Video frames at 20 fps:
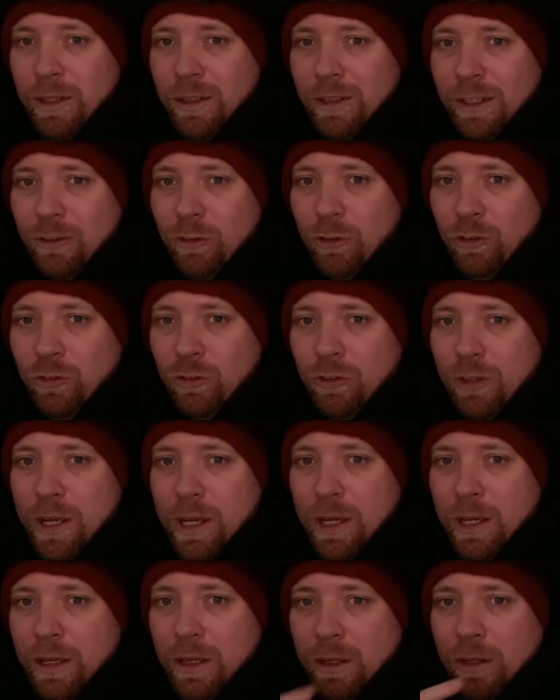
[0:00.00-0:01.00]
Let's just
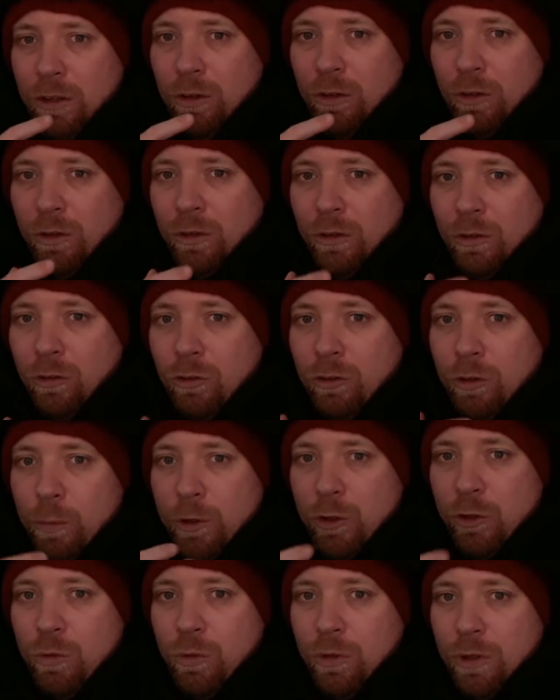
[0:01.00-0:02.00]
say
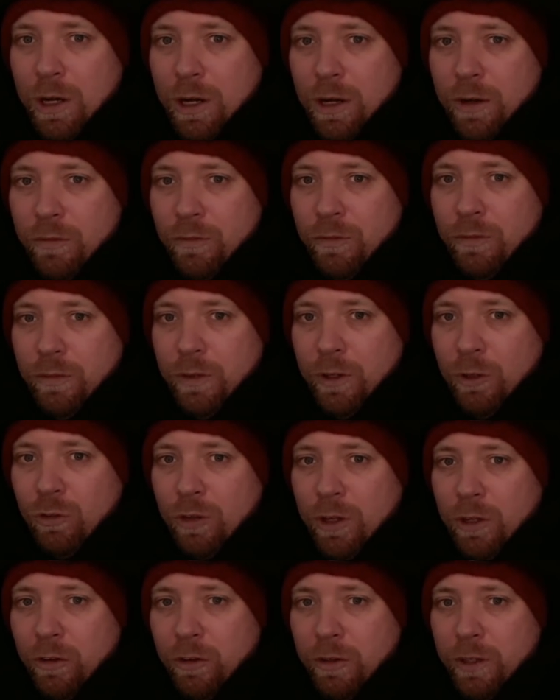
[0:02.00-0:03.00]
someone you love is
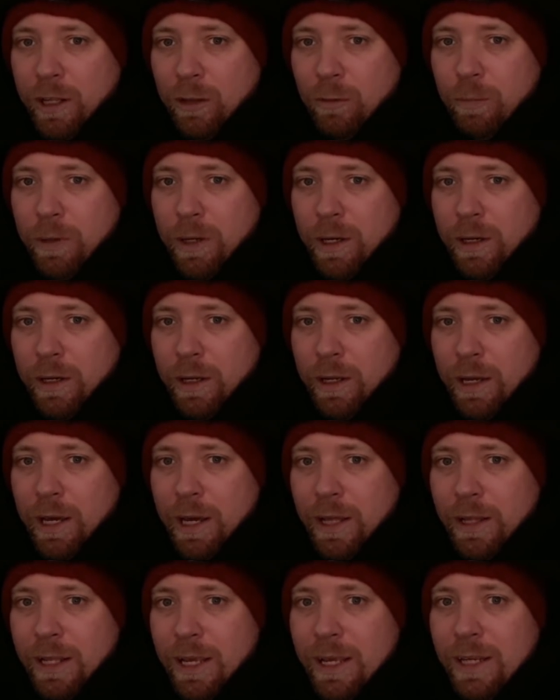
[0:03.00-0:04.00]
on their deathbed
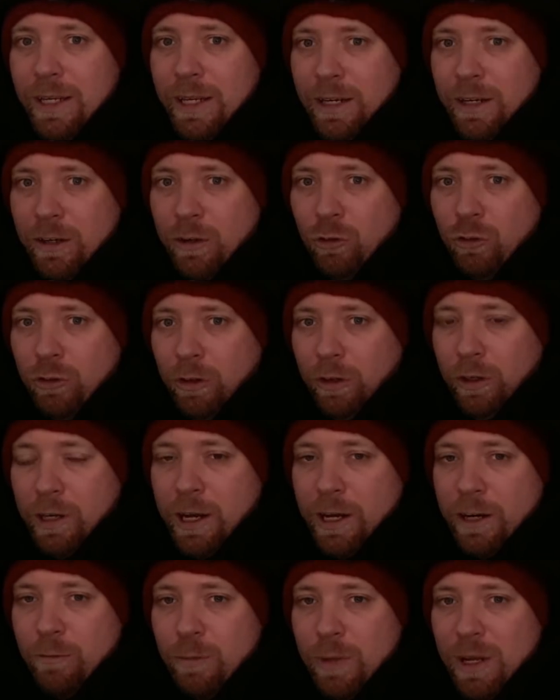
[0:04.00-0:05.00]
and they needed a certain
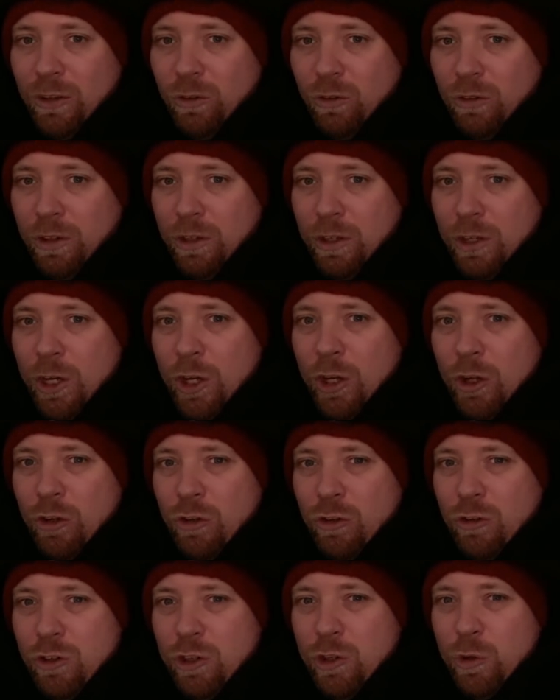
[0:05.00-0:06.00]
kind of medicine.
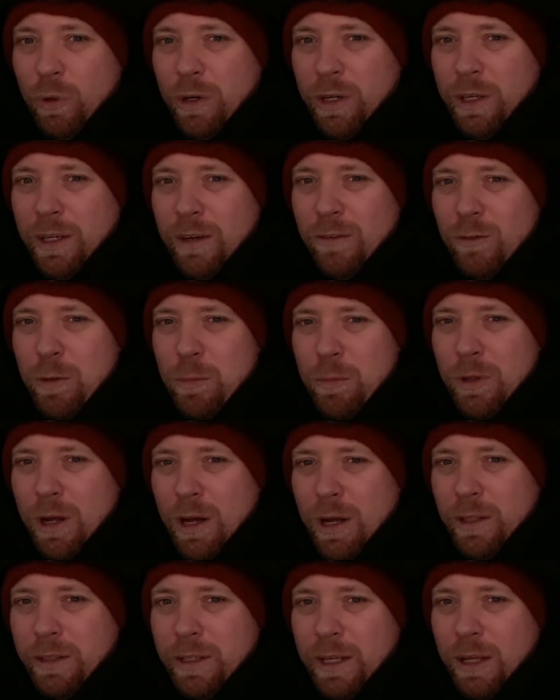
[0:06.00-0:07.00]
Do you want to give them
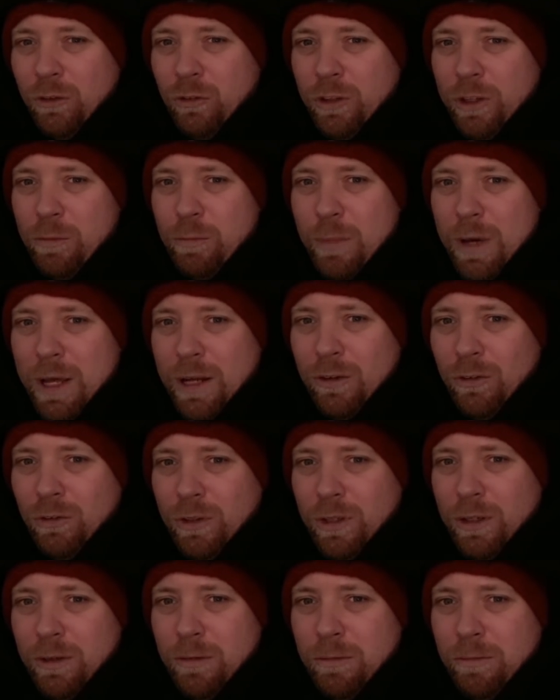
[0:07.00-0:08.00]
non-tested
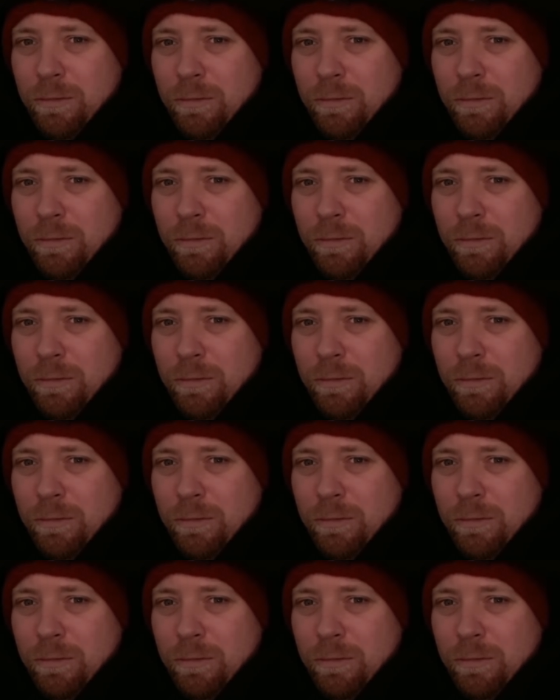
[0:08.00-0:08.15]
medicine?